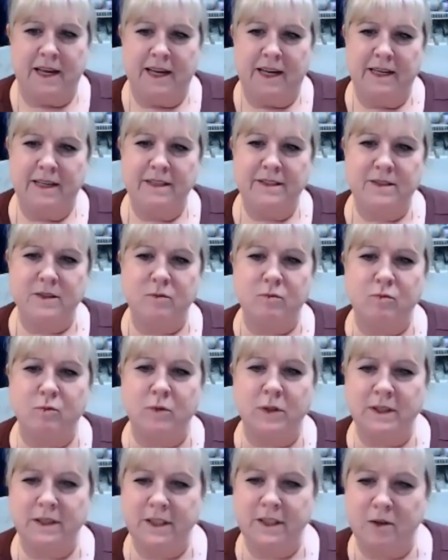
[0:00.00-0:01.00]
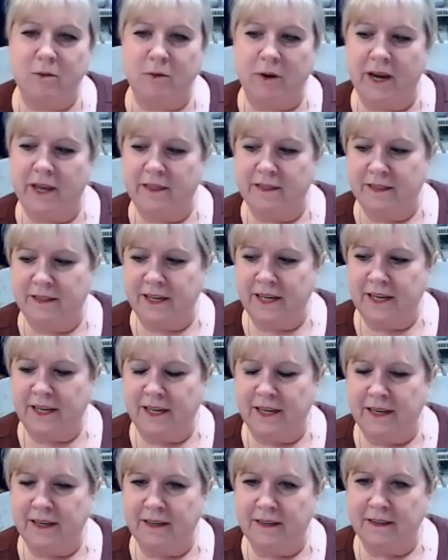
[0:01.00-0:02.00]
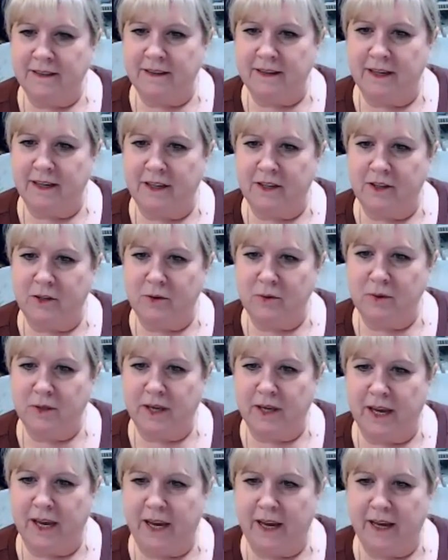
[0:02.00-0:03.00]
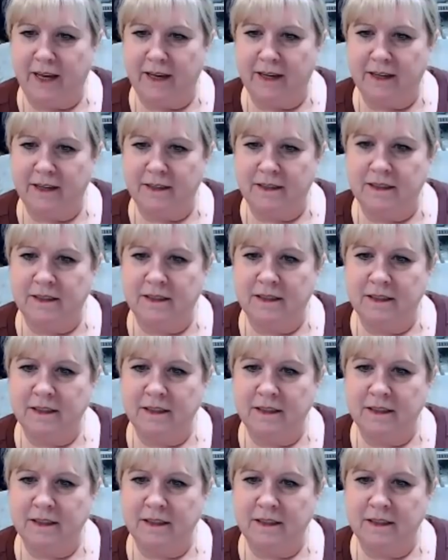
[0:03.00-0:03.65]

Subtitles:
it is a really great thing that you can,